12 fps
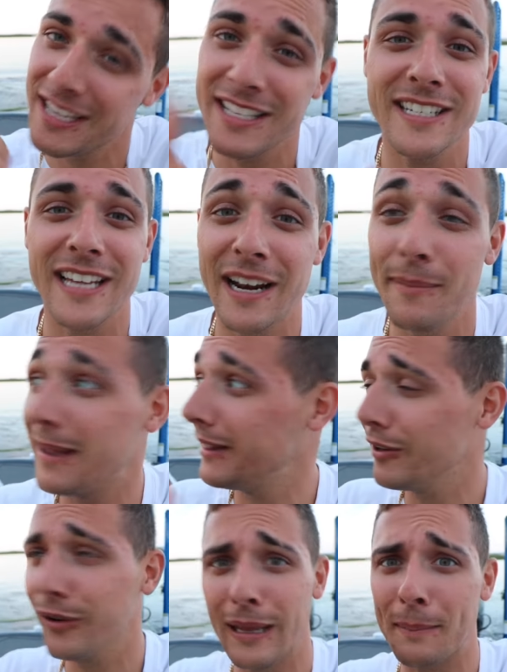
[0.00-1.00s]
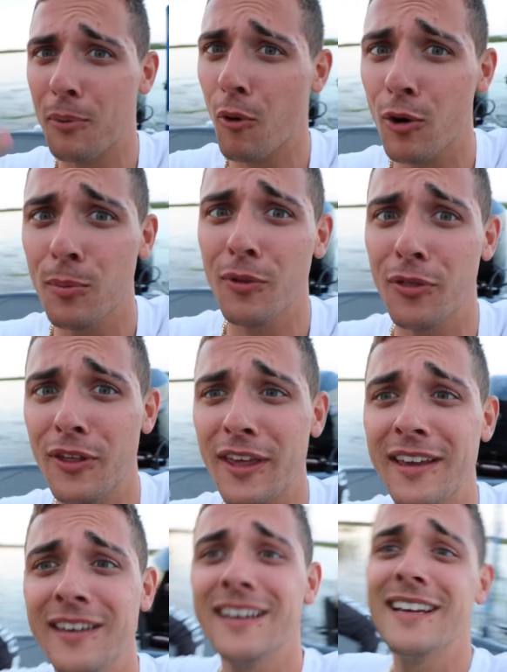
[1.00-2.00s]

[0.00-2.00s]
inside of my little like portable thing.